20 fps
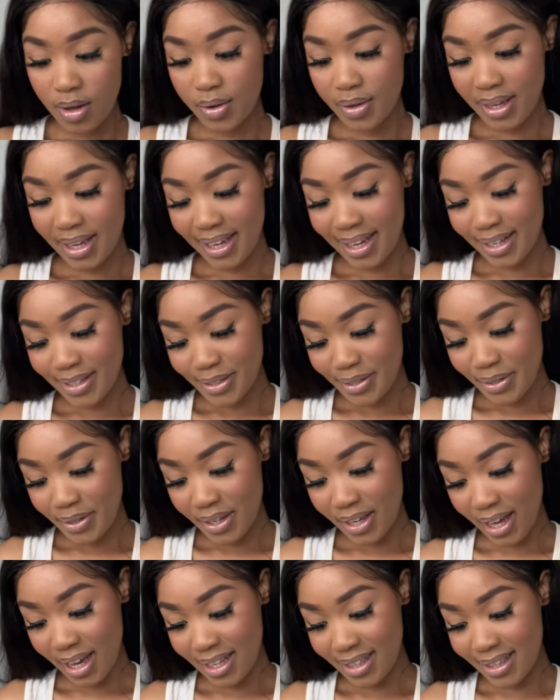Okay guys, so
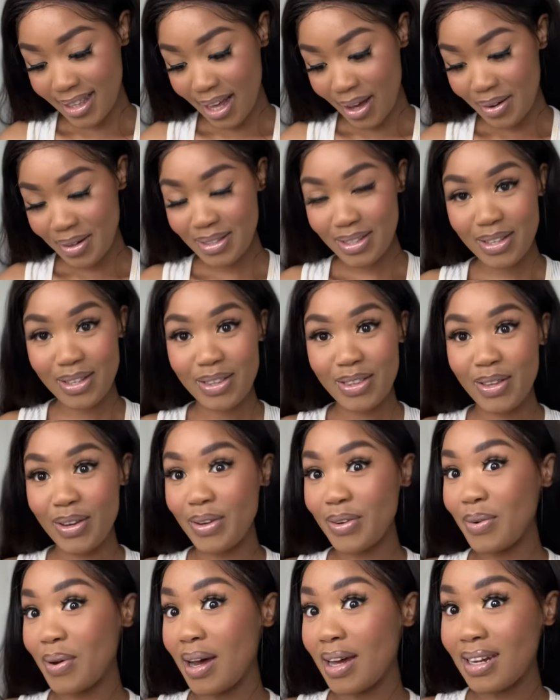yeah, that was the
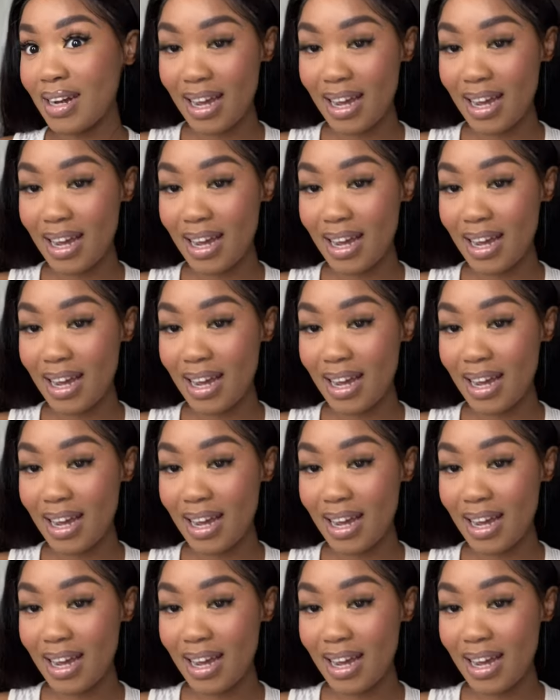third one.